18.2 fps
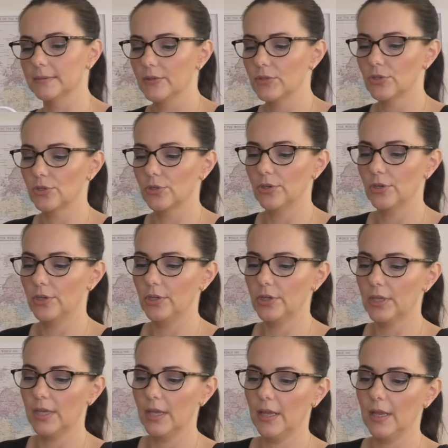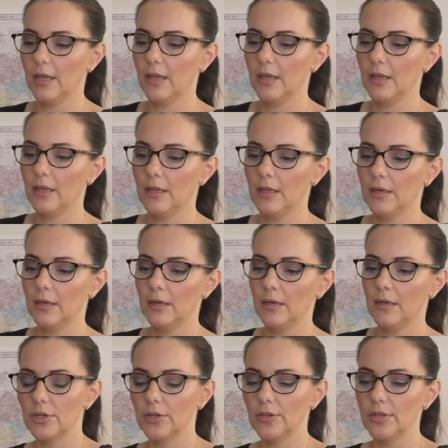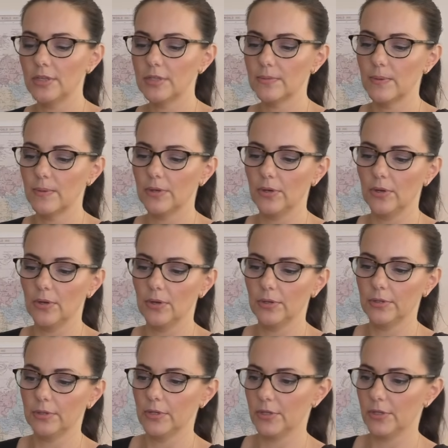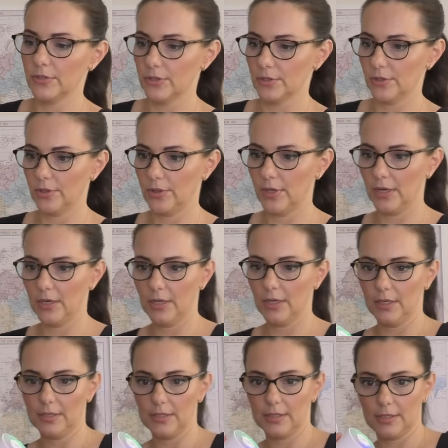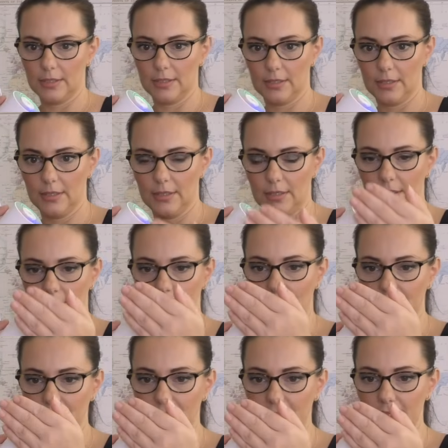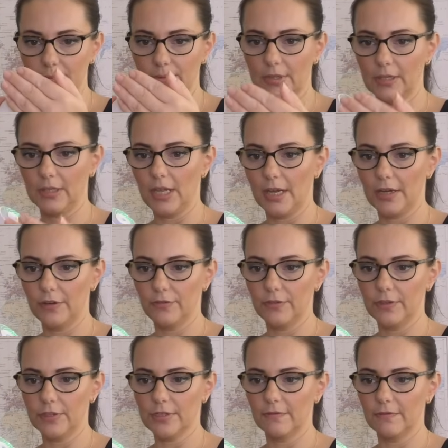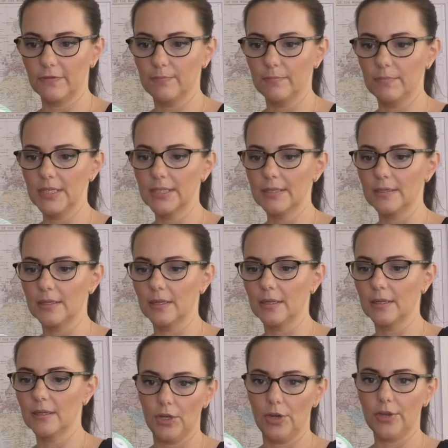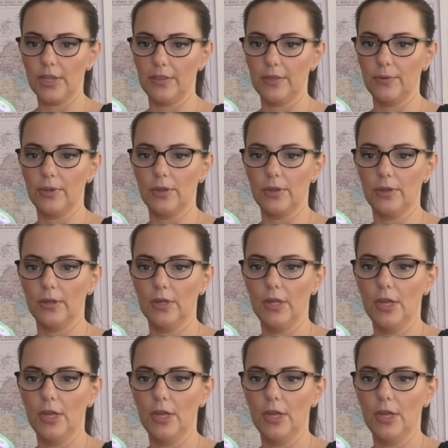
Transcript: So you can turn this one on so that it's hard to see with the light if it's misting. Okay, there we go.